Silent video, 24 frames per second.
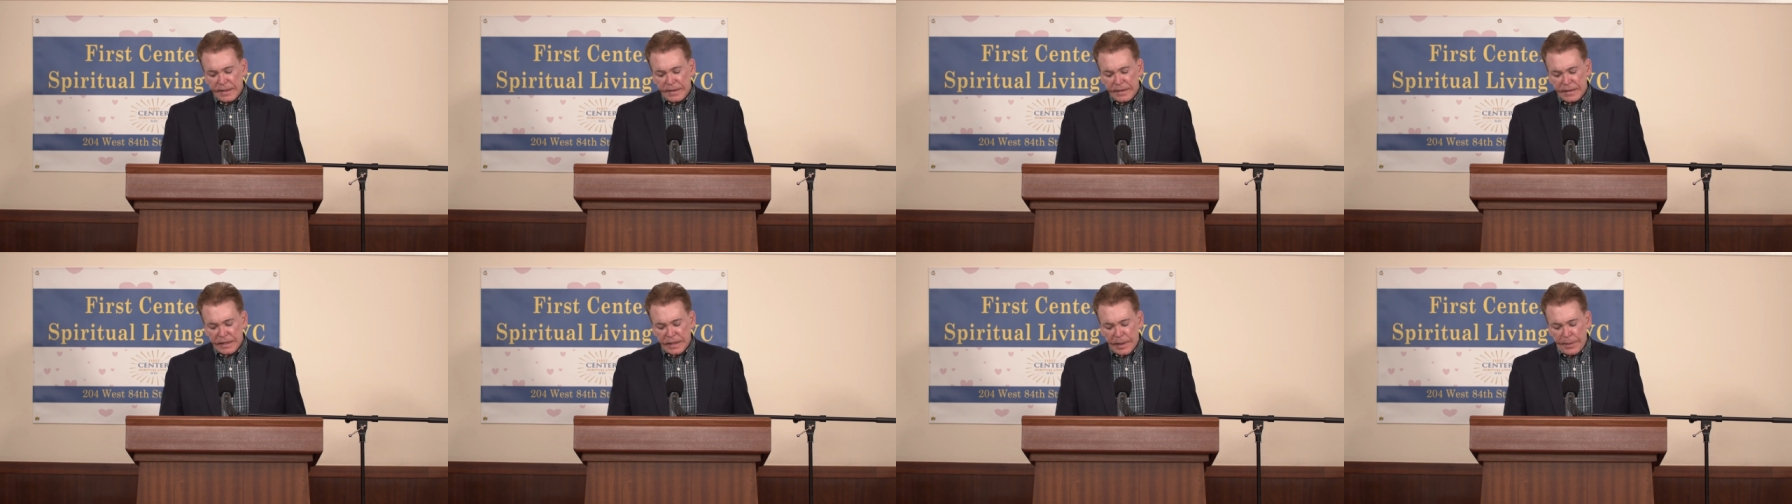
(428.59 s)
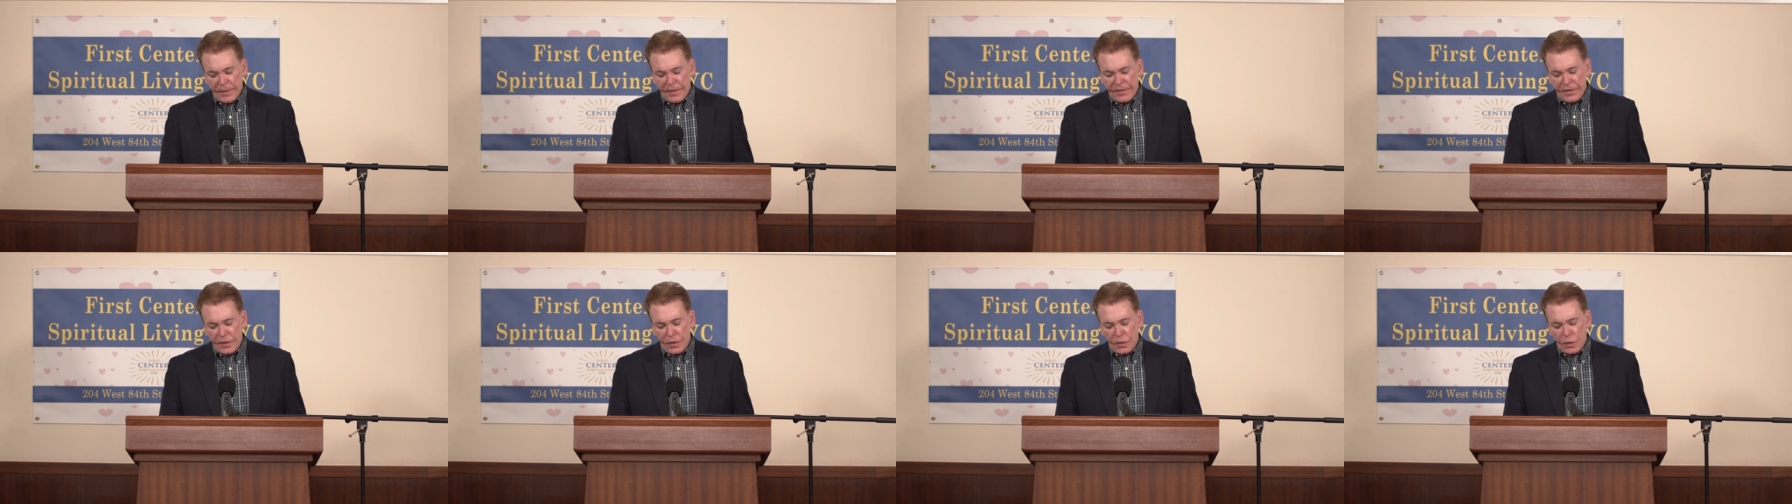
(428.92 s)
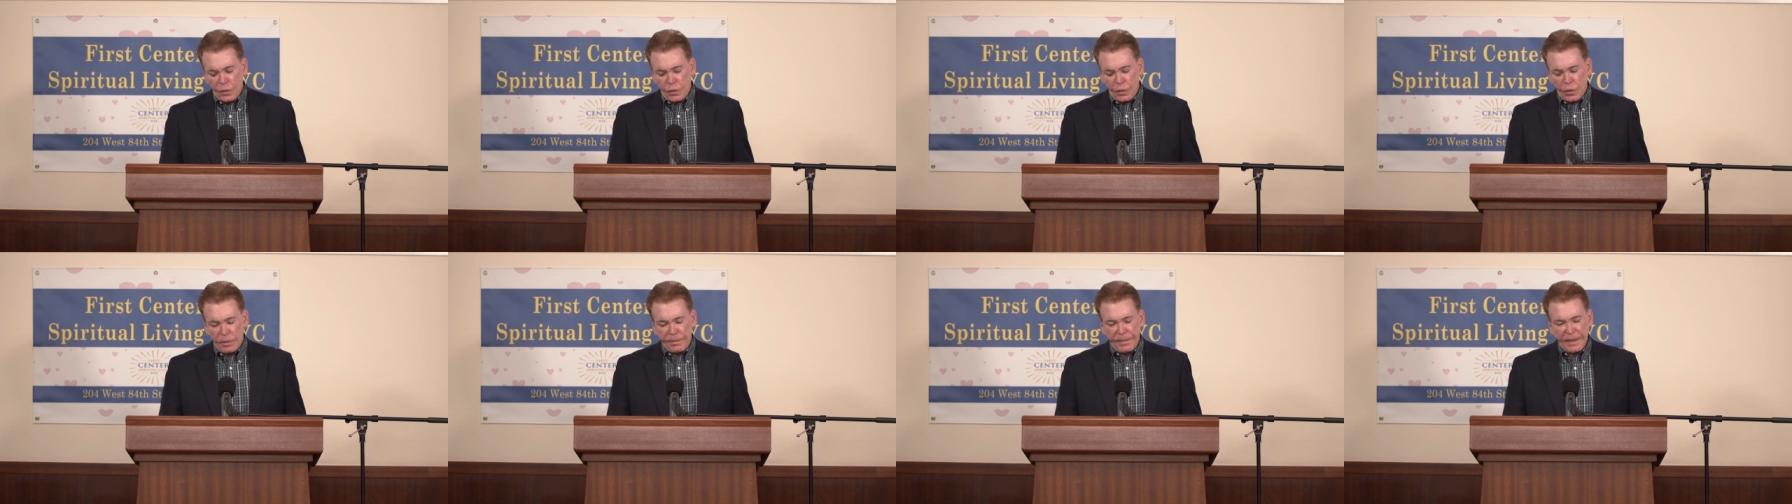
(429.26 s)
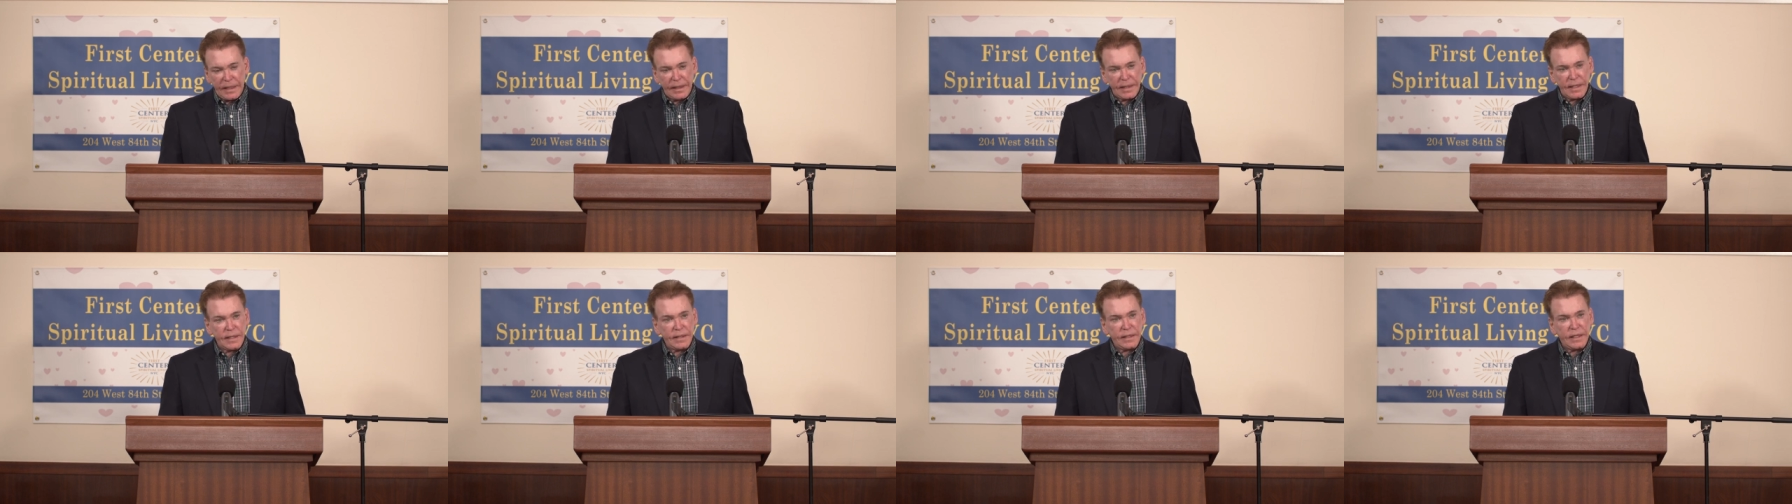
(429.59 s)
and some of you will be
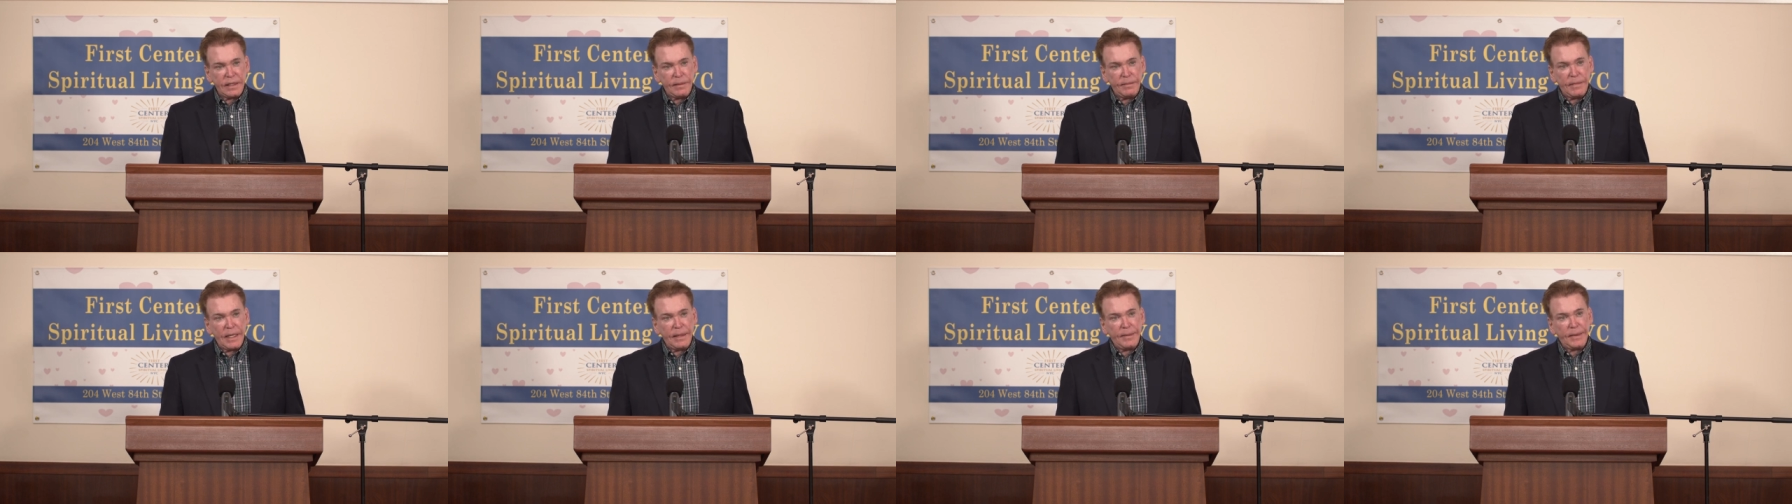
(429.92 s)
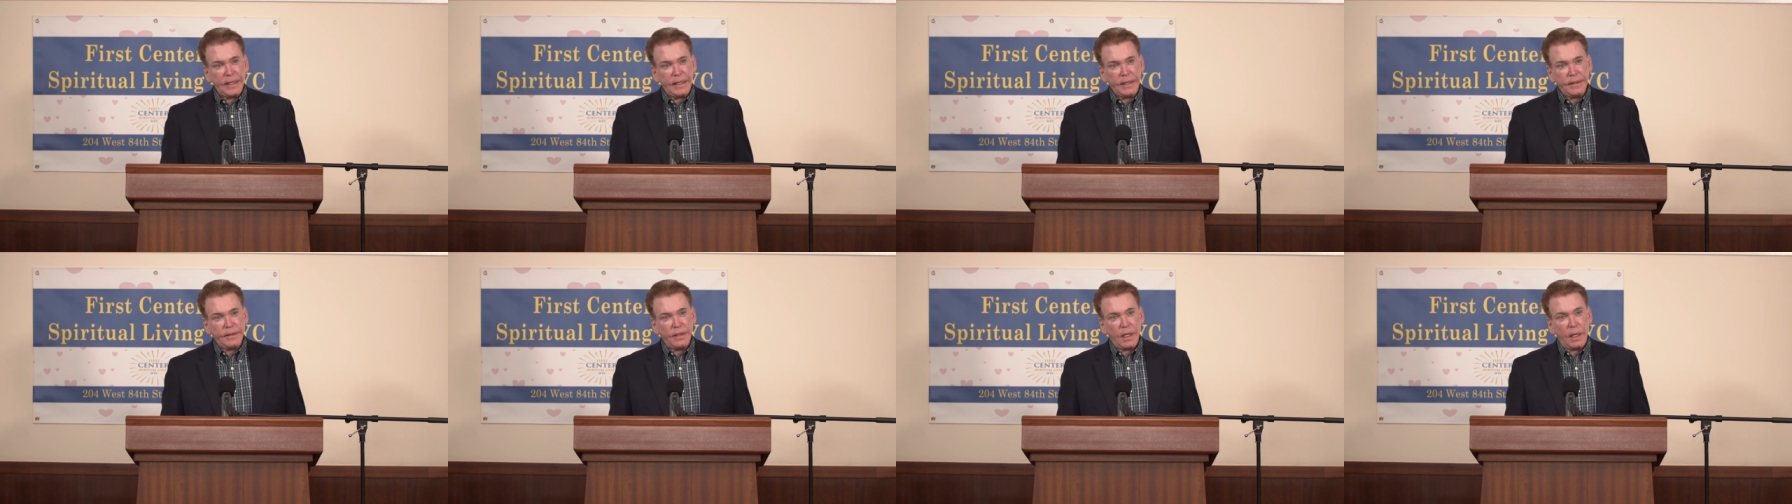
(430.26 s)
listening maybe